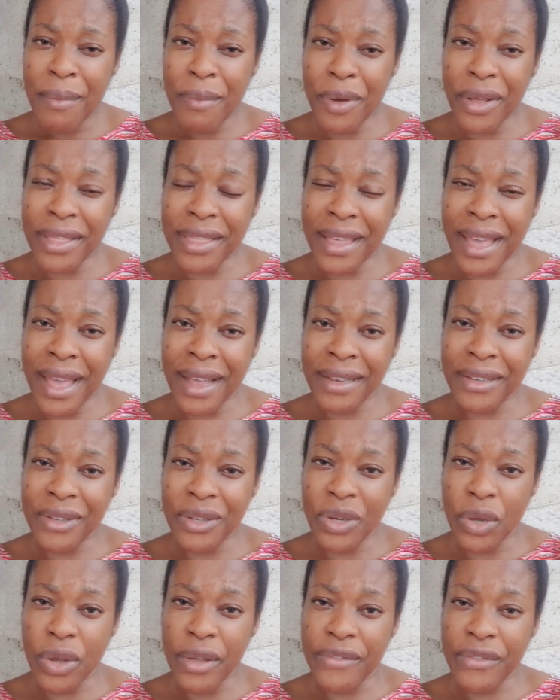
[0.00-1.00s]
But then,
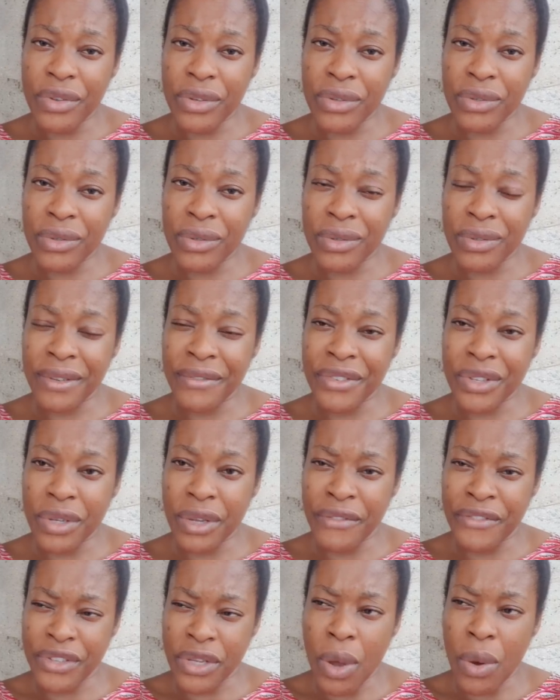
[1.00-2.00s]
you know, if you if
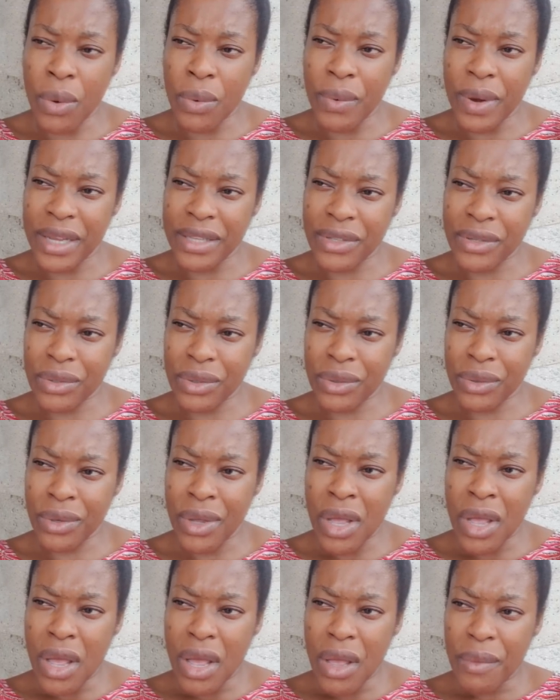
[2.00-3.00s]
if someone were to